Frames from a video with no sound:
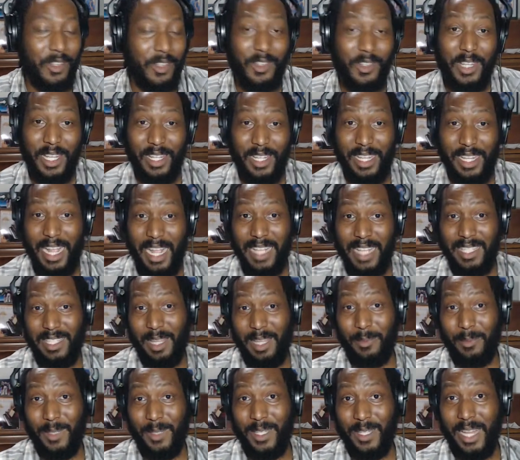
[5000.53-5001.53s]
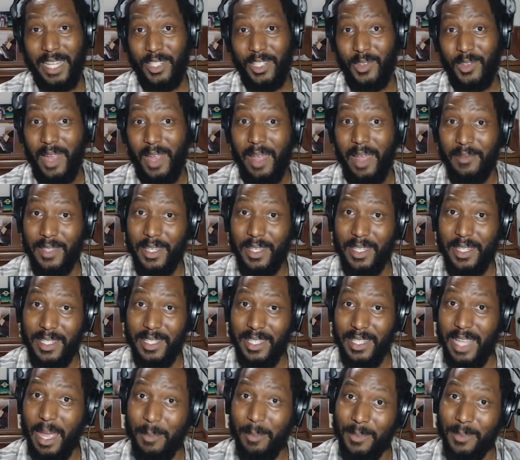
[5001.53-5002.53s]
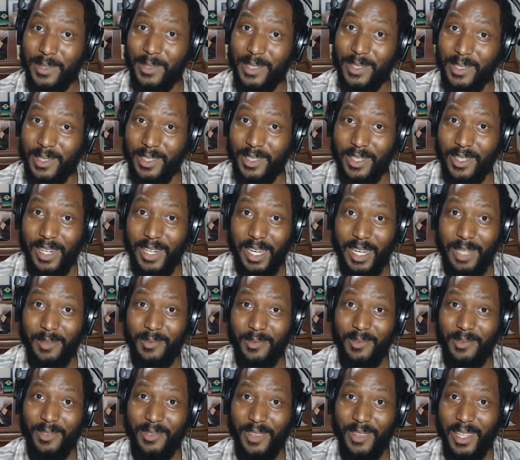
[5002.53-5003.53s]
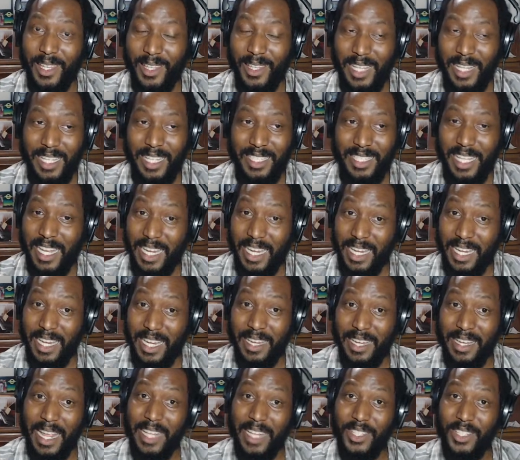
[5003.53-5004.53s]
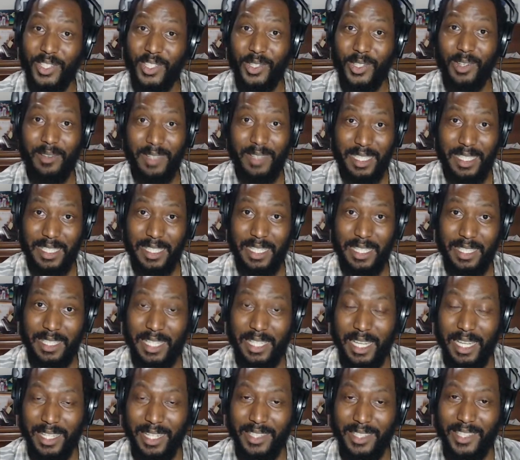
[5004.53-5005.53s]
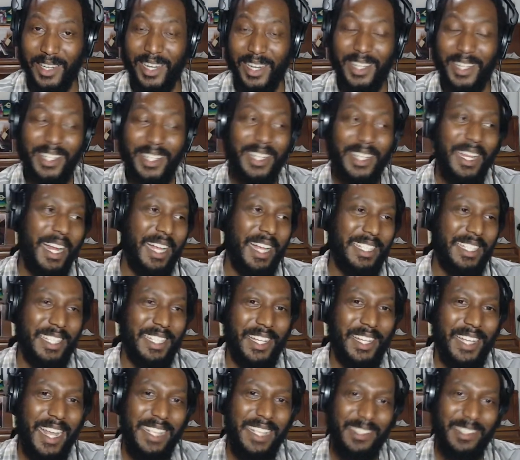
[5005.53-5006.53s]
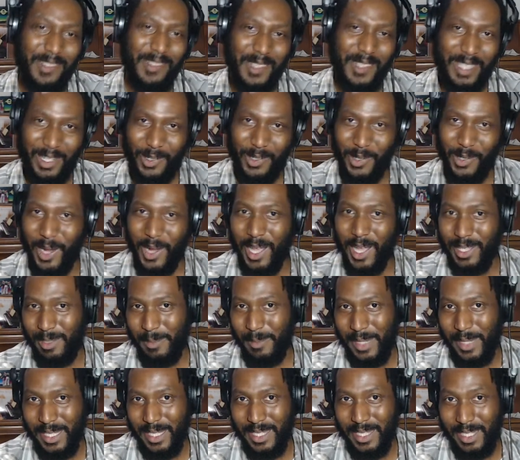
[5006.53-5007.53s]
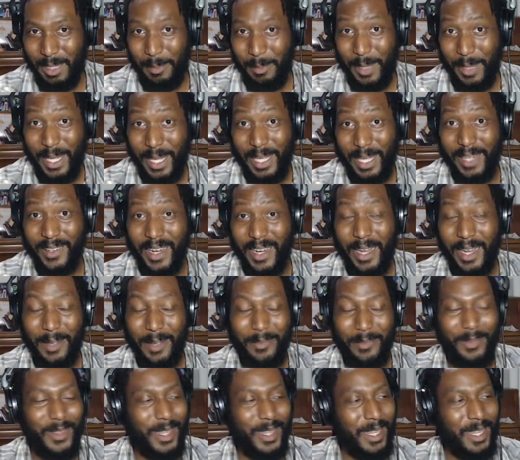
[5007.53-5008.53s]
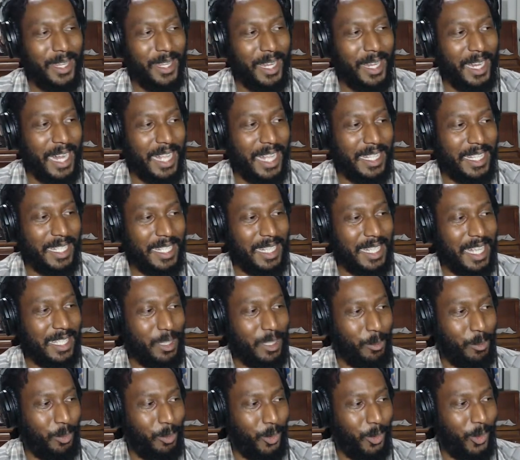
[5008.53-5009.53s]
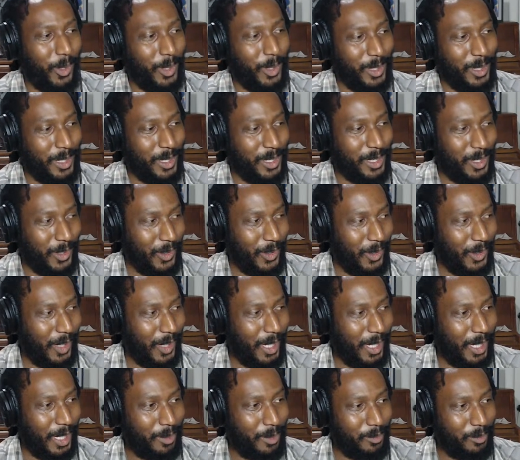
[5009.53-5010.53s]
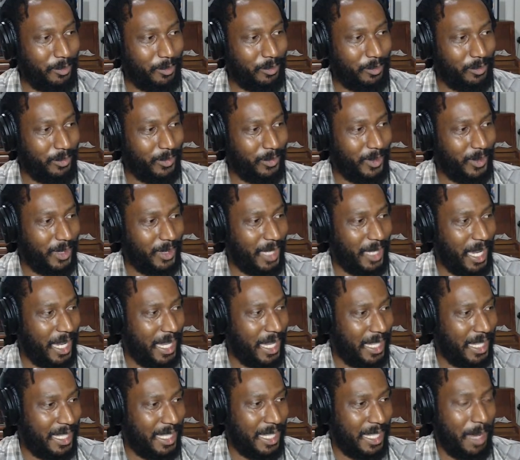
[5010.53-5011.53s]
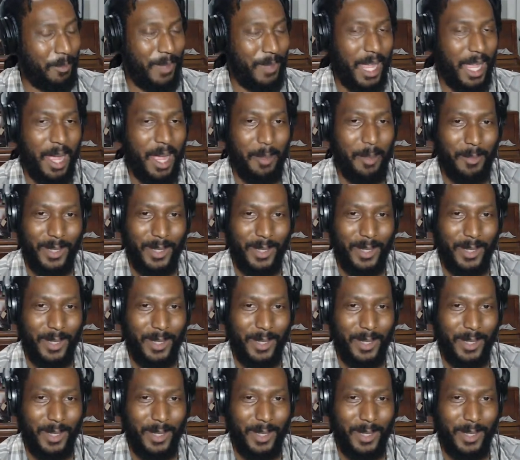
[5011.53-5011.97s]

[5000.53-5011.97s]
that's something that you have to accept, right? That's kind of the nature of existence. And so that's what the cross means to me, right? And I think that's important to kind of accept that